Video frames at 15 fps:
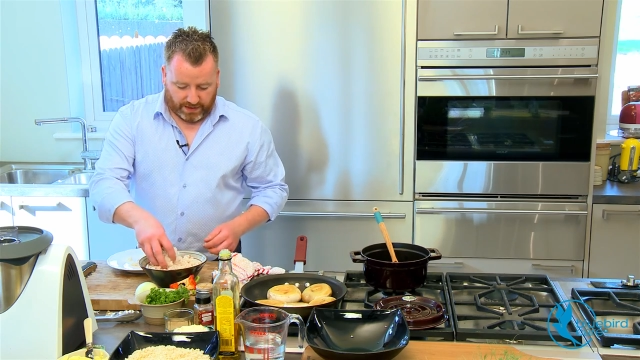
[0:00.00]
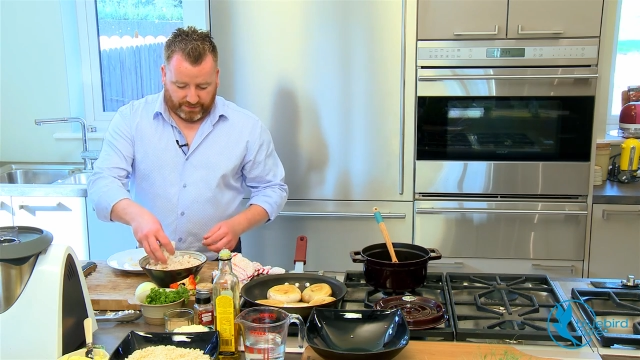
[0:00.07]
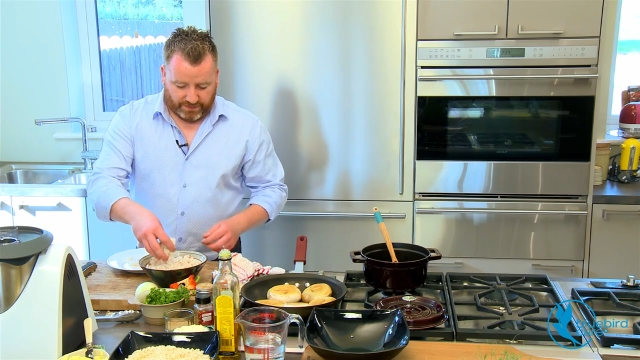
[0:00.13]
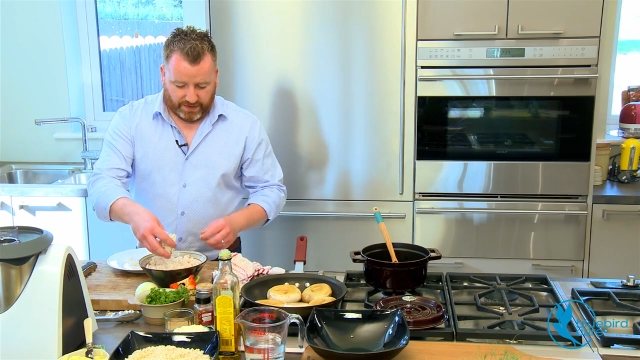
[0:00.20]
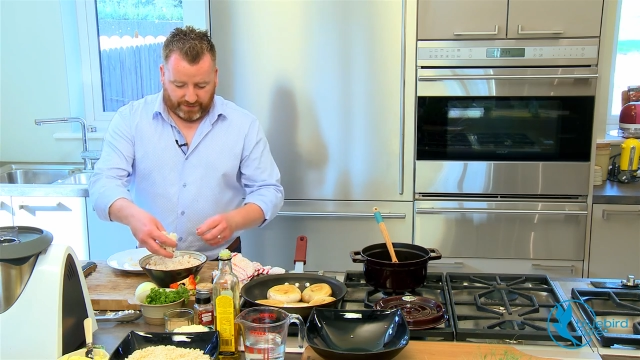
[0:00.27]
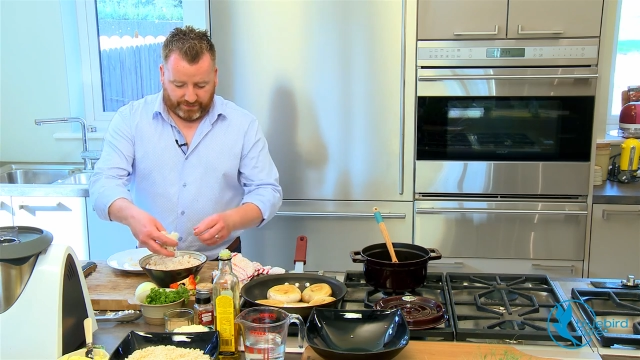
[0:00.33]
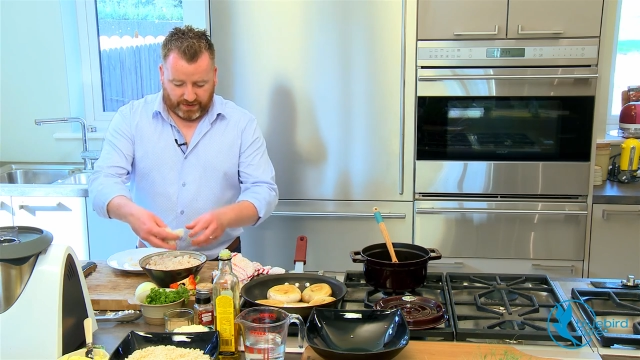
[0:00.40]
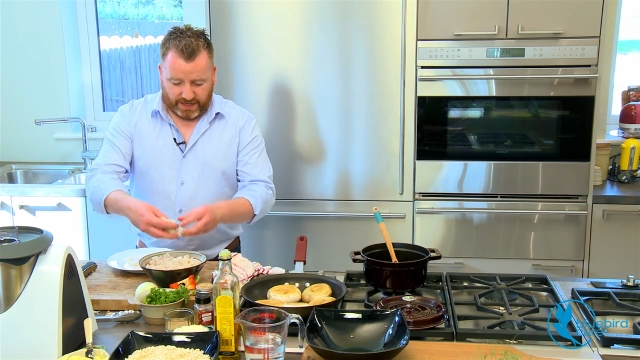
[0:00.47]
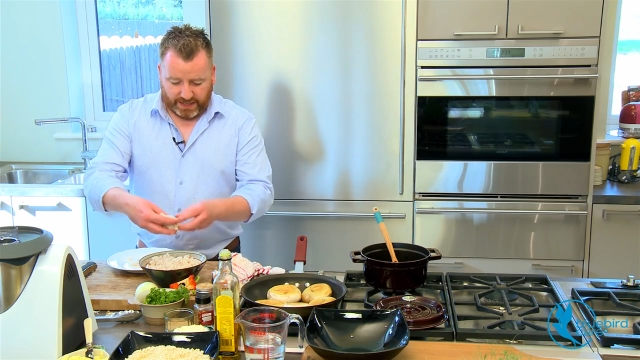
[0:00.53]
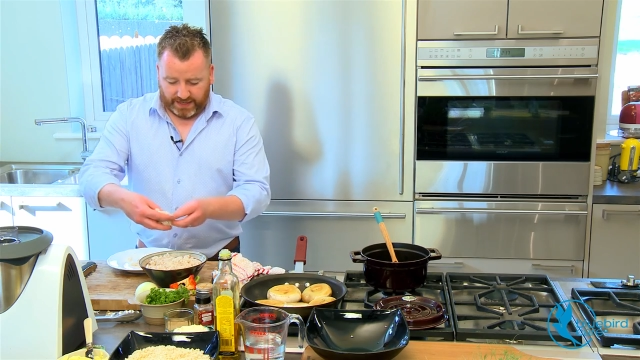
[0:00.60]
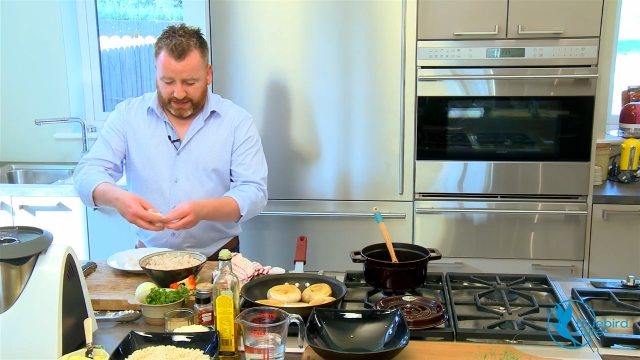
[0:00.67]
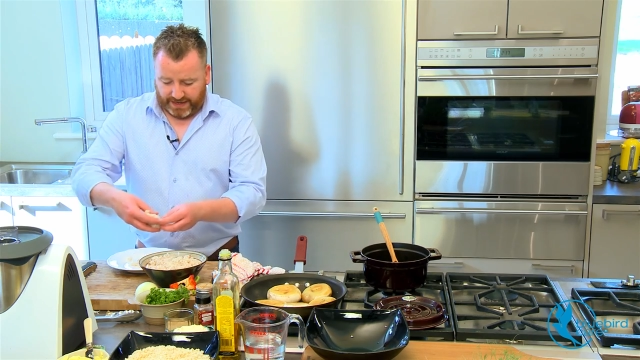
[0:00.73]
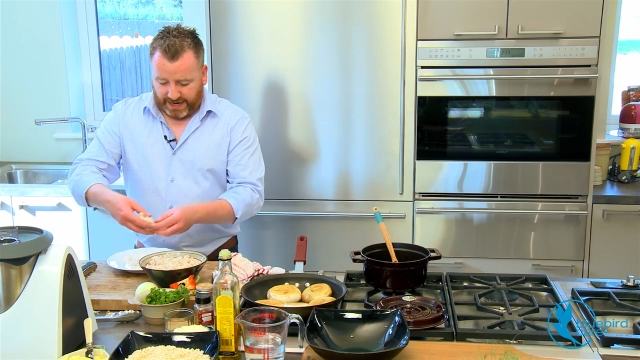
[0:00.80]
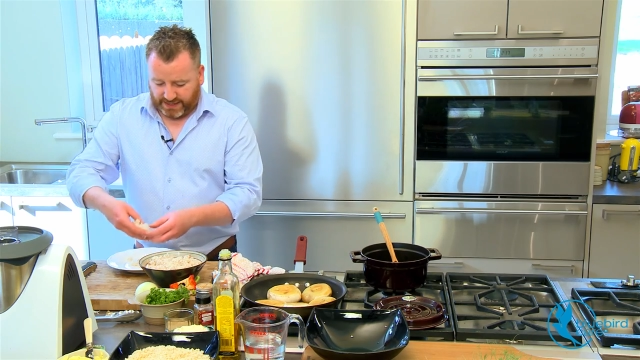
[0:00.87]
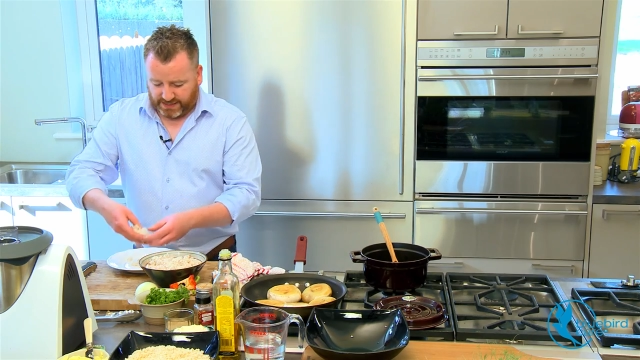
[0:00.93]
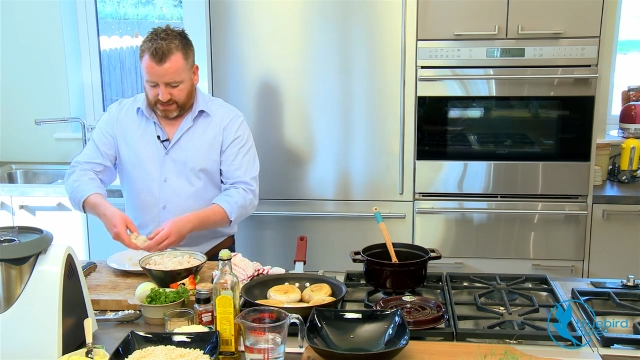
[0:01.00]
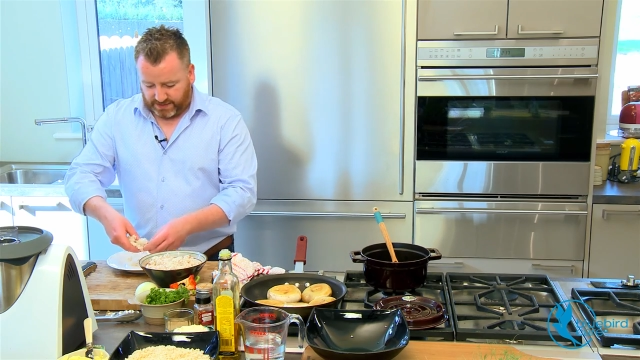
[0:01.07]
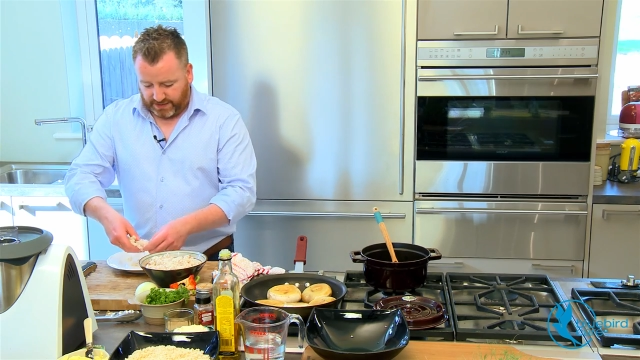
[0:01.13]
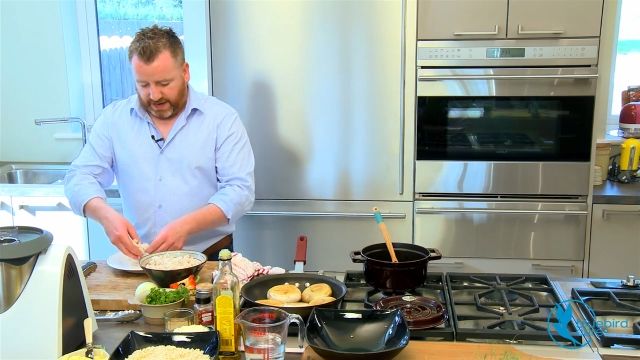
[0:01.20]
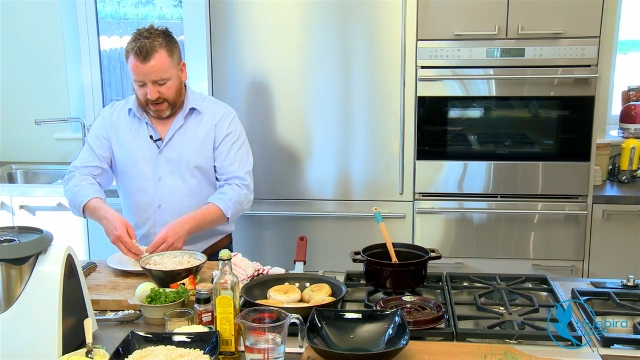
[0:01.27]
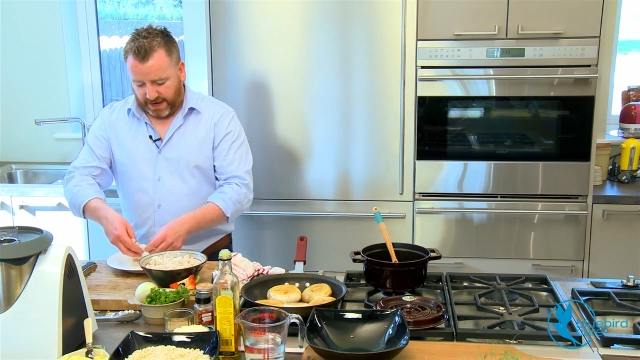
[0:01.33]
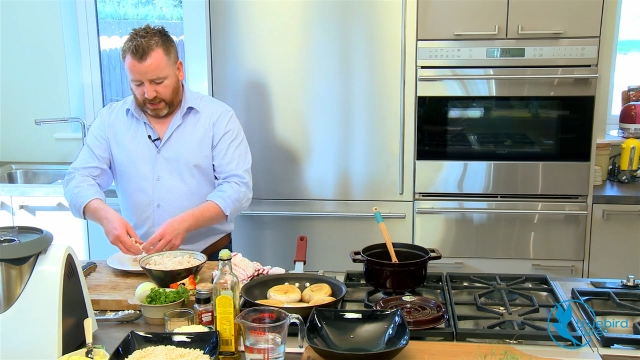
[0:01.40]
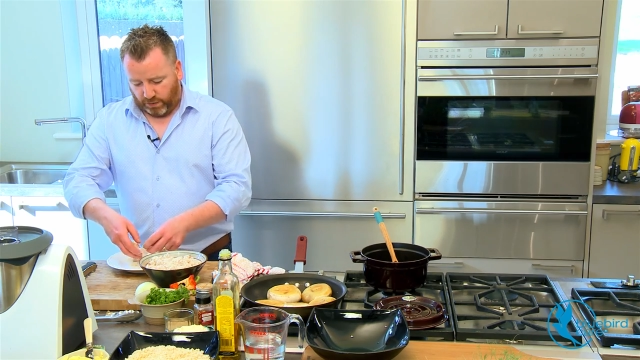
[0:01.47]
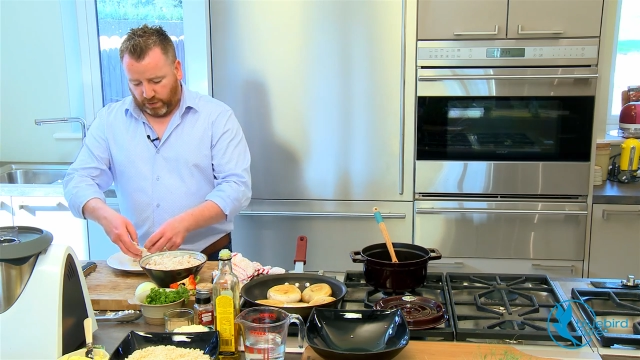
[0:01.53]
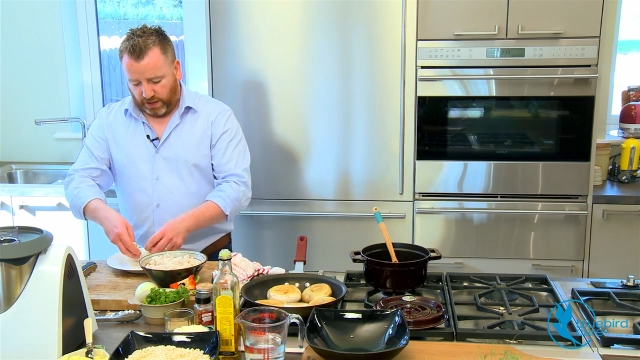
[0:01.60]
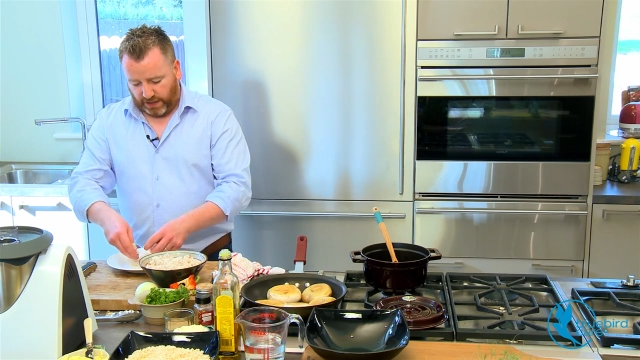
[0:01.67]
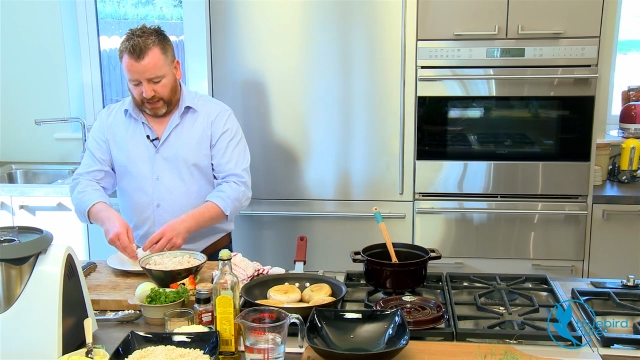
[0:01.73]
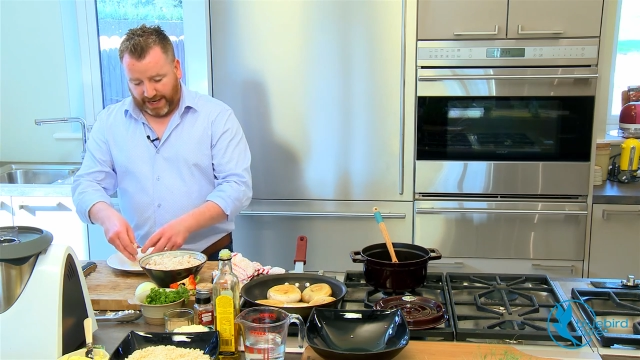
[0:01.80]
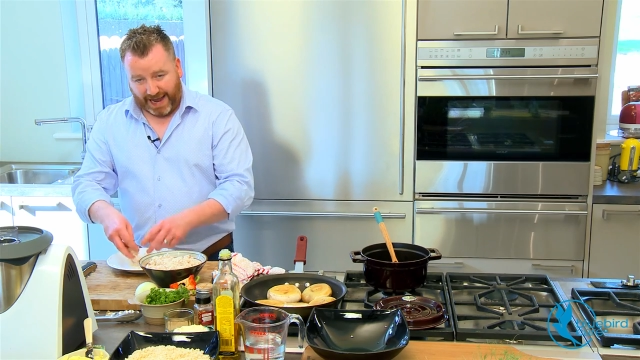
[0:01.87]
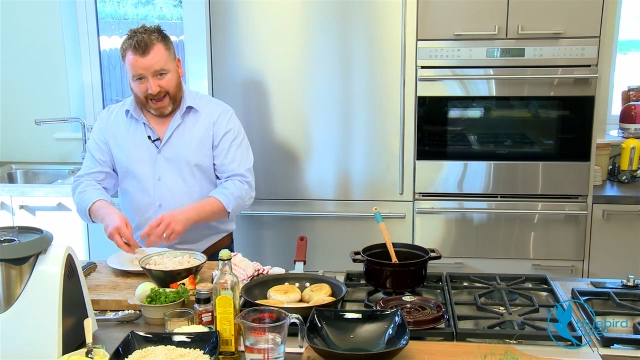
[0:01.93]
if, if you get a nice high
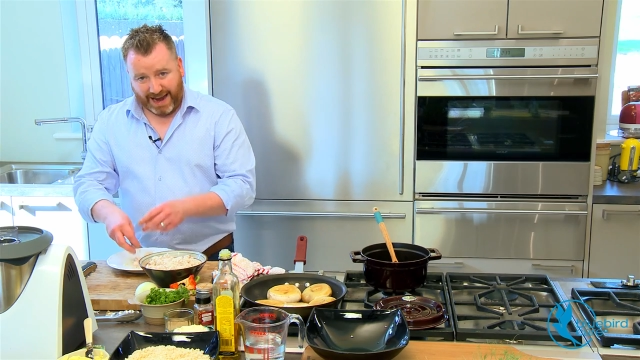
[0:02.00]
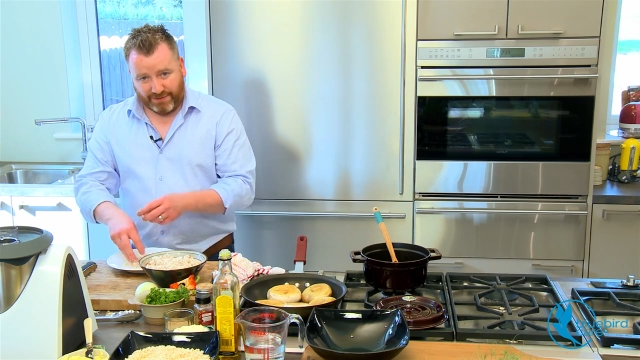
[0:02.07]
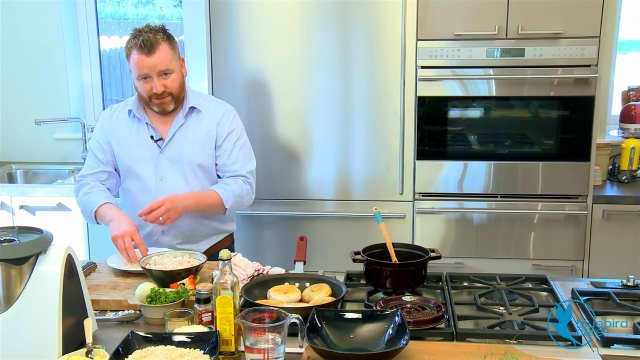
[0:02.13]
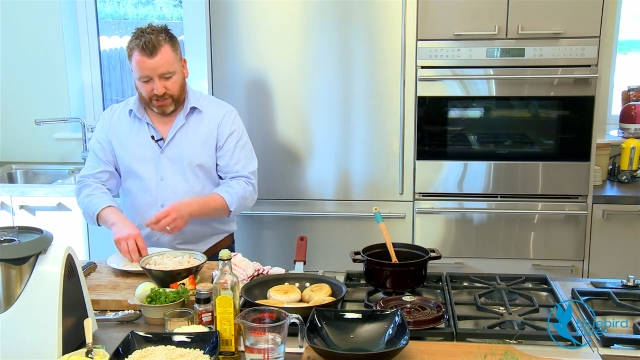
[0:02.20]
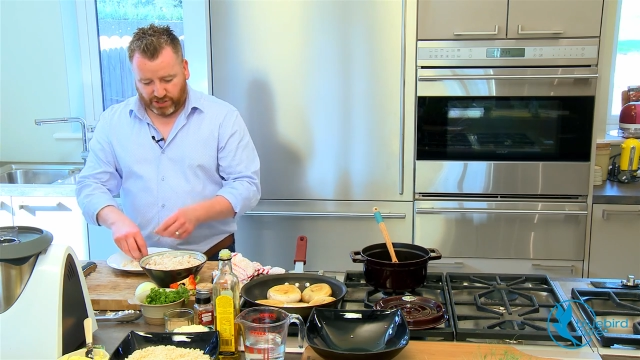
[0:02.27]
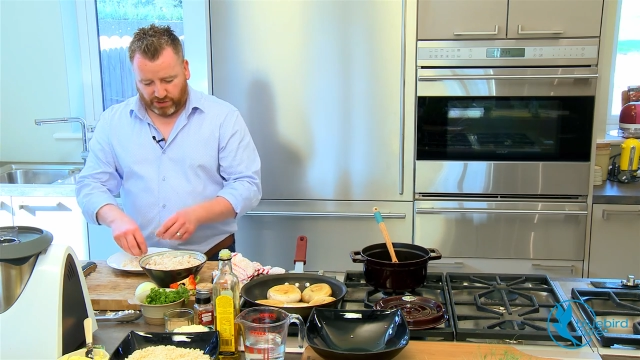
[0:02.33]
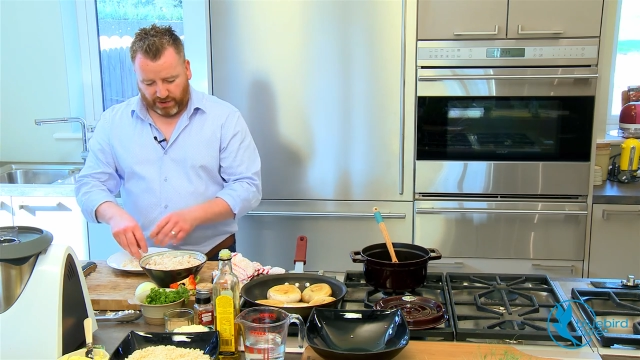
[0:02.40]
quality Irish